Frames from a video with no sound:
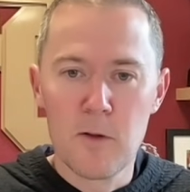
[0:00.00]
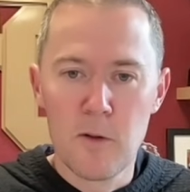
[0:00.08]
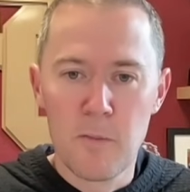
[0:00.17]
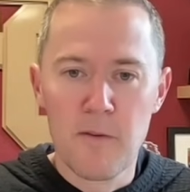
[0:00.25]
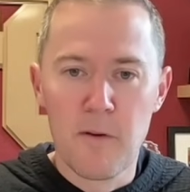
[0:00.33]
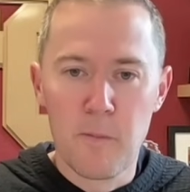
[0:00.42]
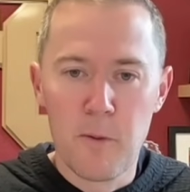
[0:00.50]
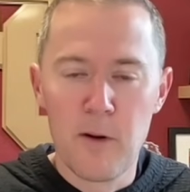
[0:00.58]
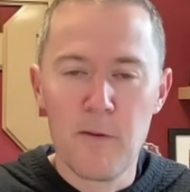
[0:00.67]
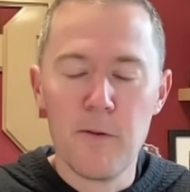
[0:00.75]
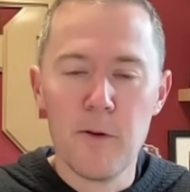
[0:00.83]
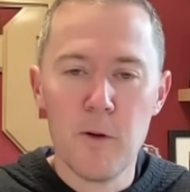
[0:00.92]
a little bit of a
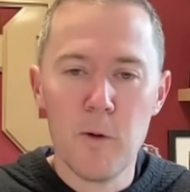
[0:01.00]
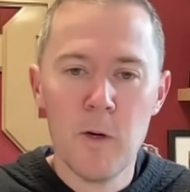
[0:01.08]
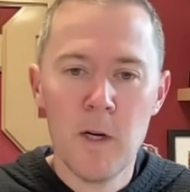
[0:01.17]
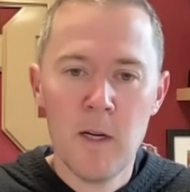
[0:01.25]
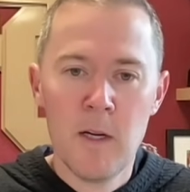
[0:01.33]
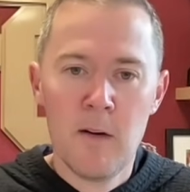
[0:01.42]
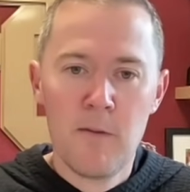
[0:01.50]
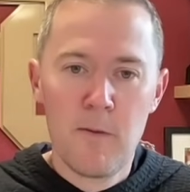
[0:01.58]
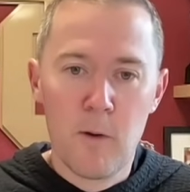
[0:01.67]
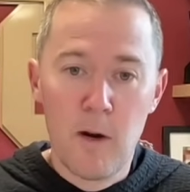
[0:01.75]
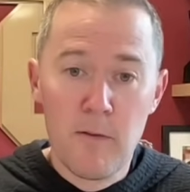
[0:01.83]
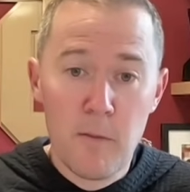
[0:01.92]
preview
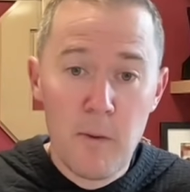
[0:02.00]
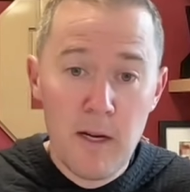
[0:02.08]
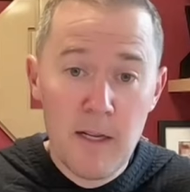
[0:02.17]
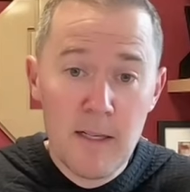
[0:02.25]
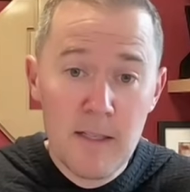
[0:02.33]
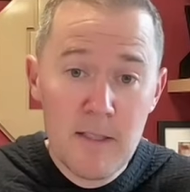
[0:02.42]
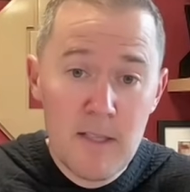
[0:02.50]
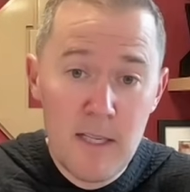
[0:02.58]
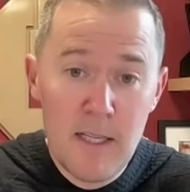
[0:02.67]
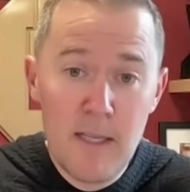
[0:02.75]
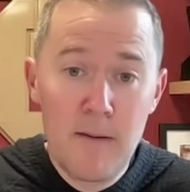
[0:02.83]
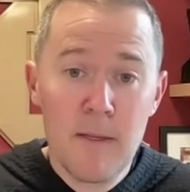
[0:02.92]
for everybody to
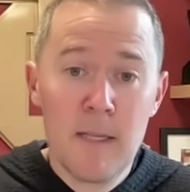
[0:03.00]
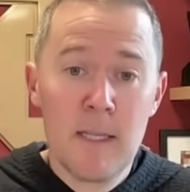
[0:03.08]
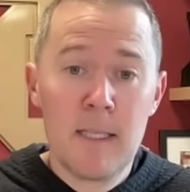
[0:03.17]
see,